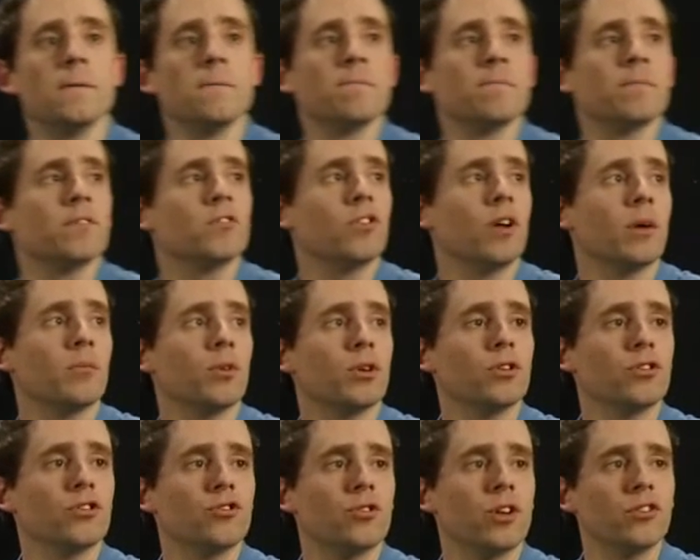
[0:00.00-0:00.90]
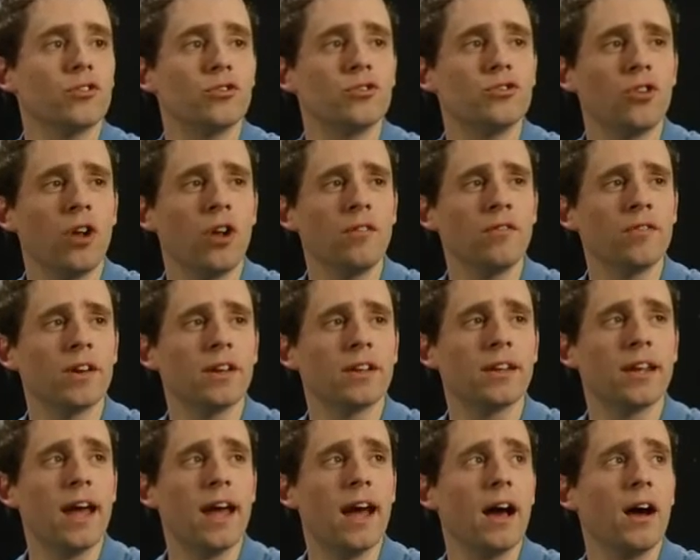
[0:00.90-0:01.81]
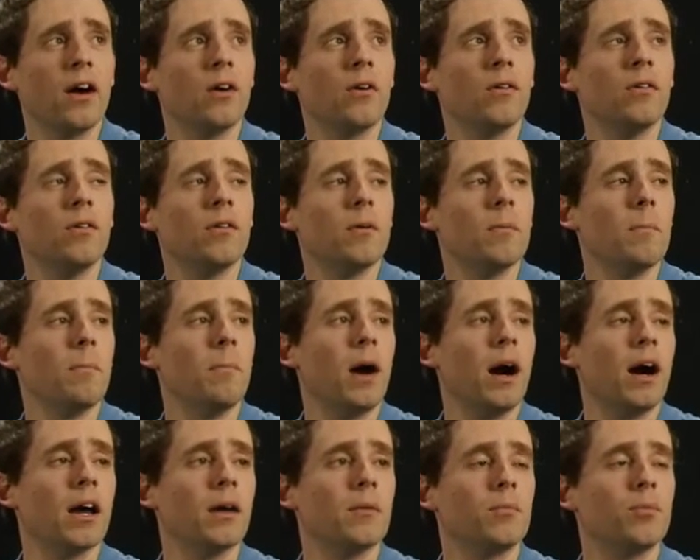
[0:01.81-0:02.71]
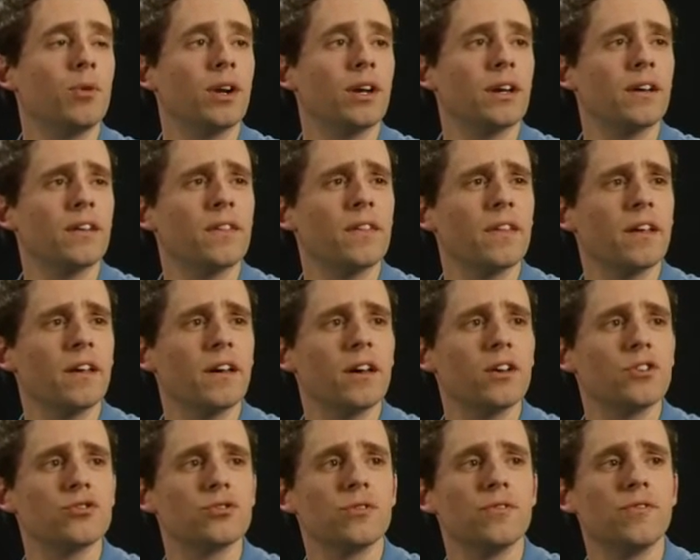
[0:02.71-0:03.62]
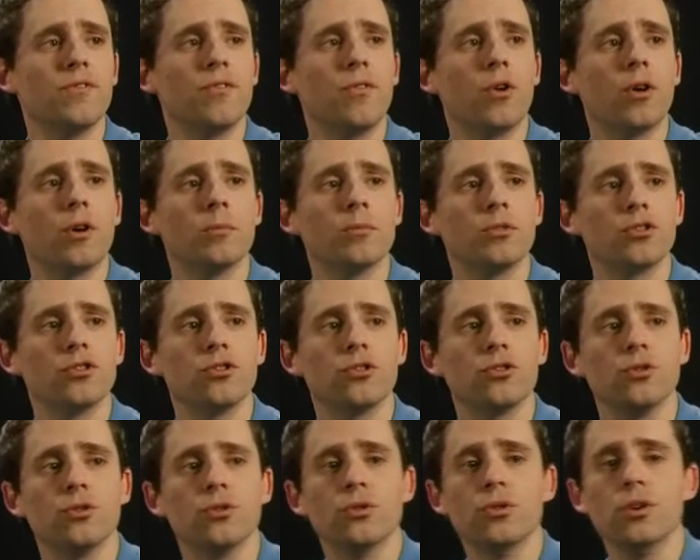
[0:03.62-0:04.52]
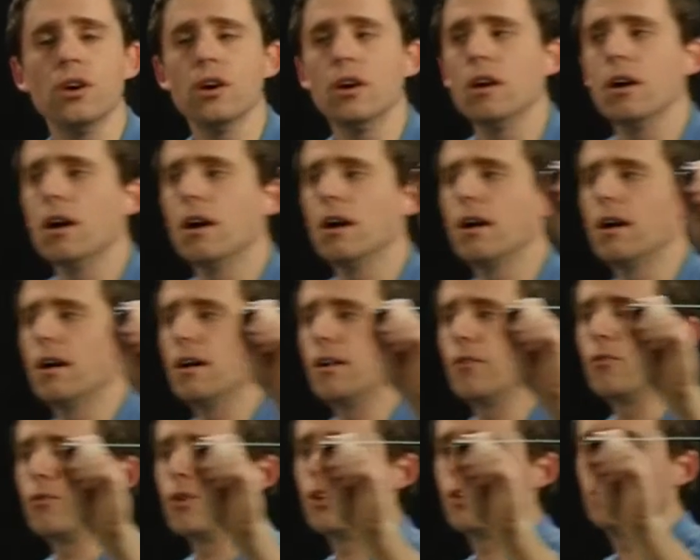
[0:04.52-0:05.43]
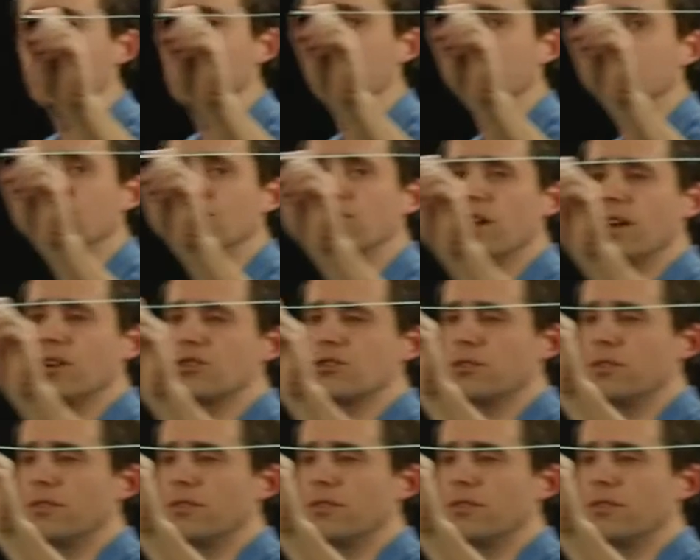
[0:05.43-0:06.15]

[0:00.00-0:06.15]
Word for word: So I'm going to try to solve it now by bringing the echelon form to a reduced echelon